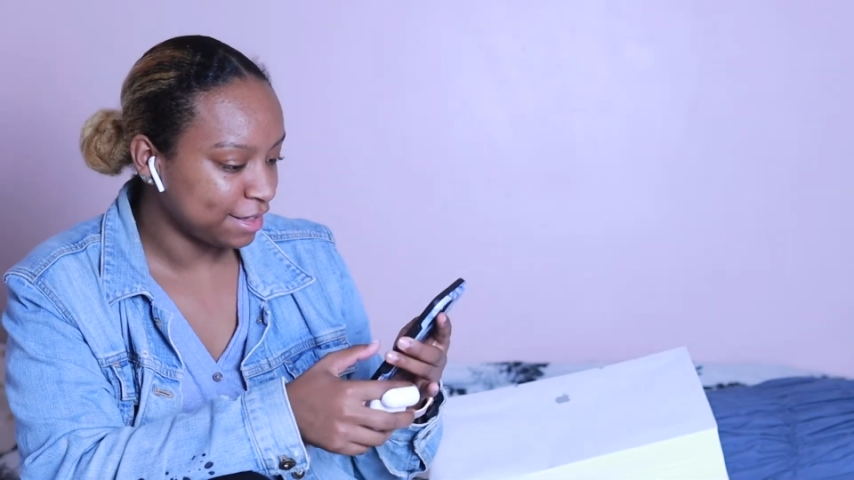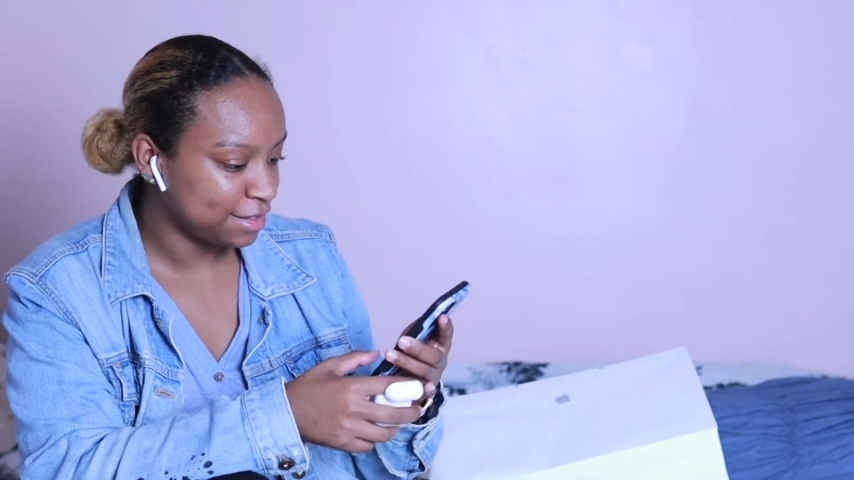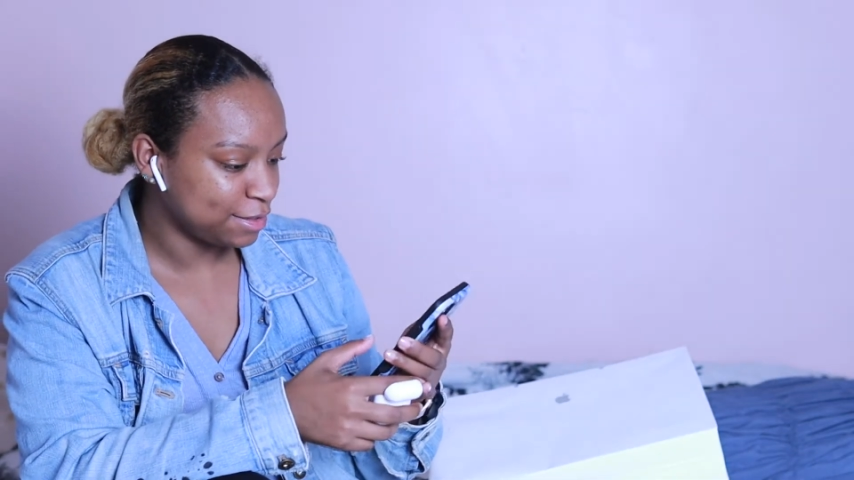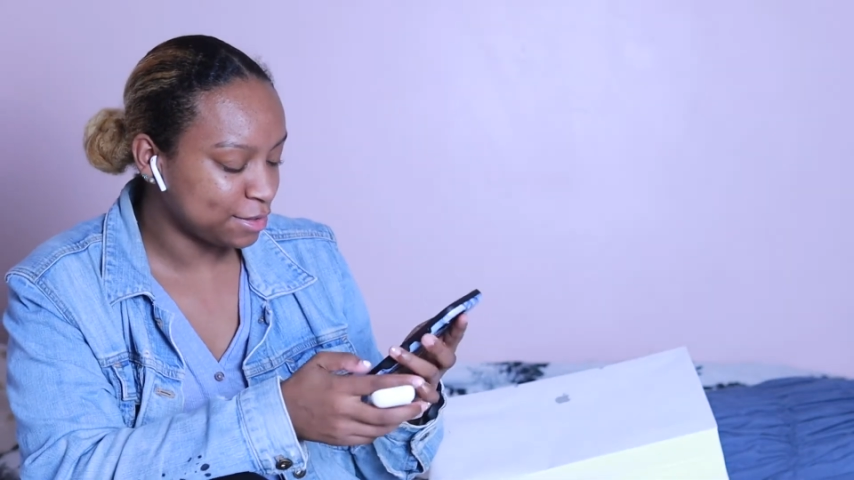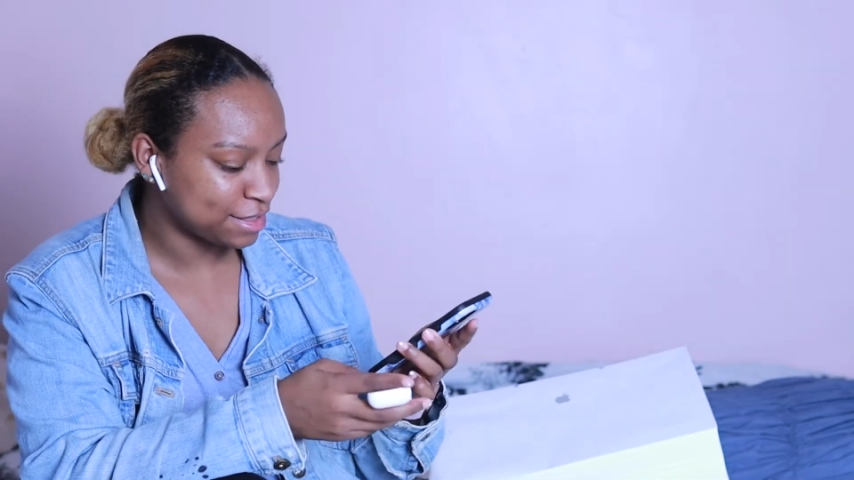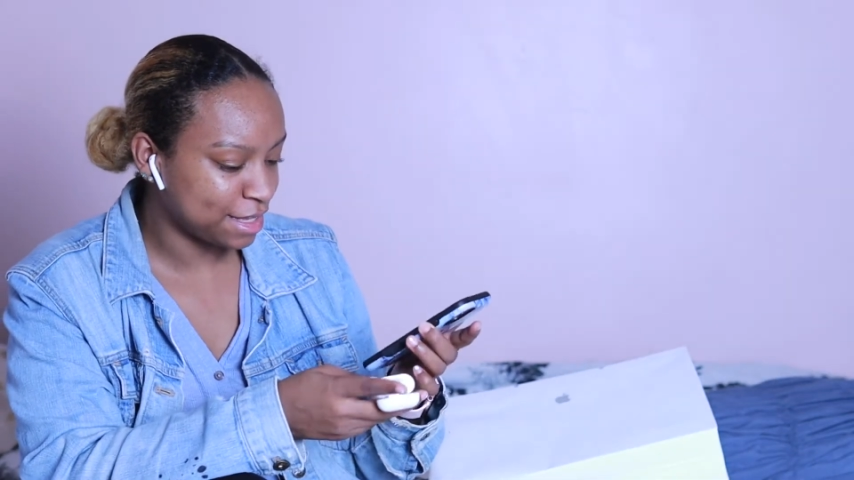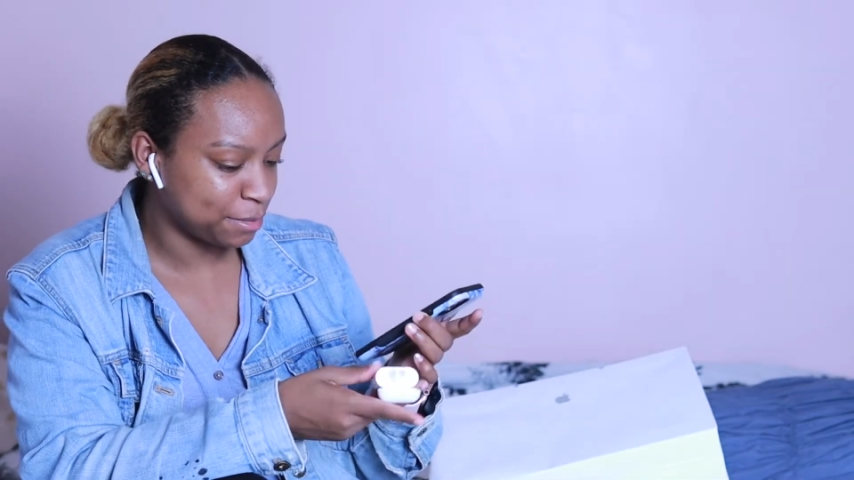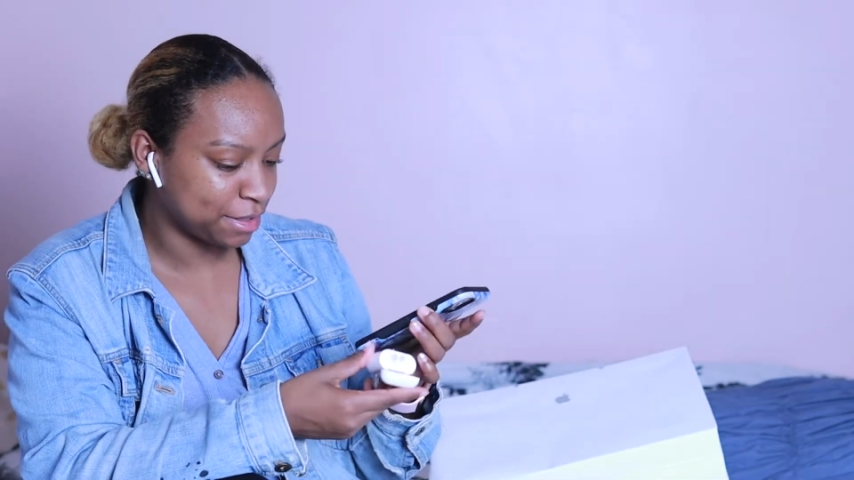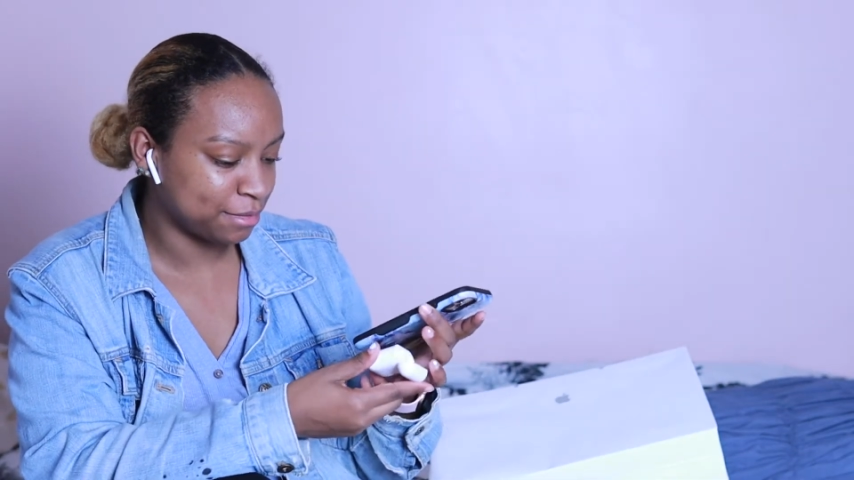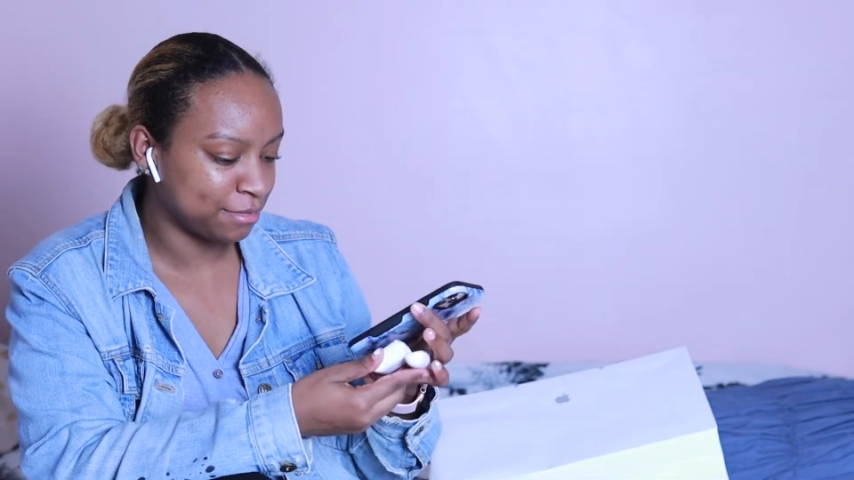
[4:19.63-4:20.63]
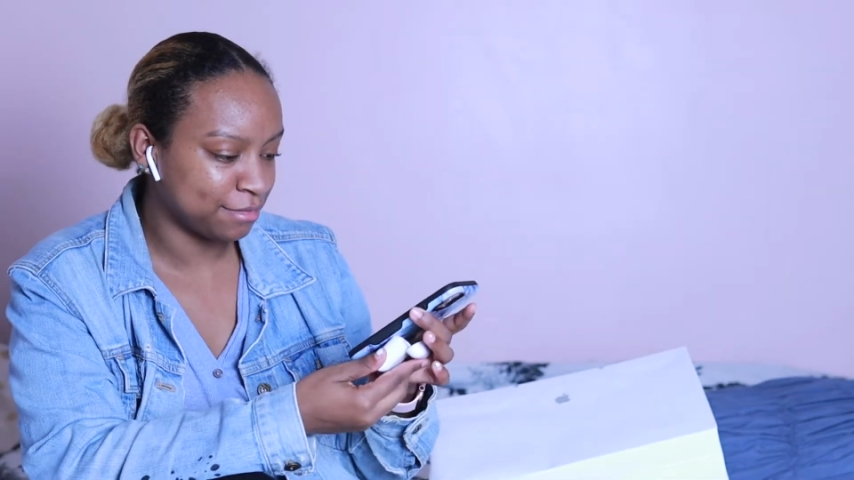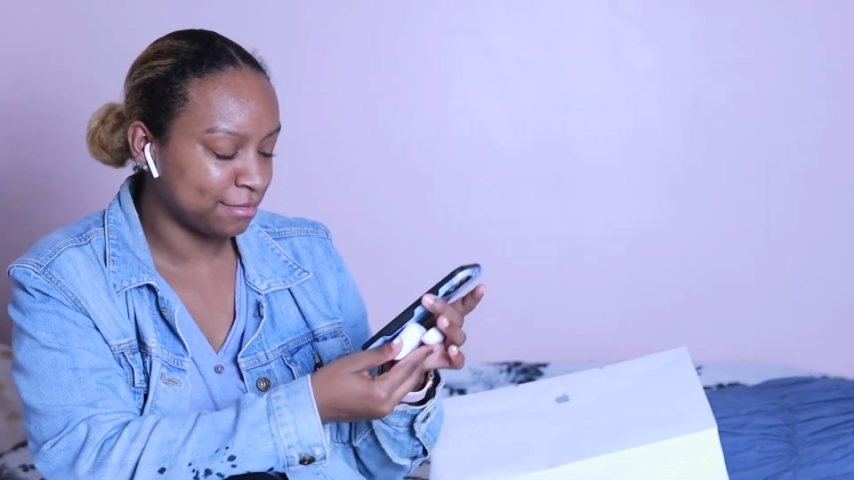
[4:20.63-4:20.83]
Do you just like put them,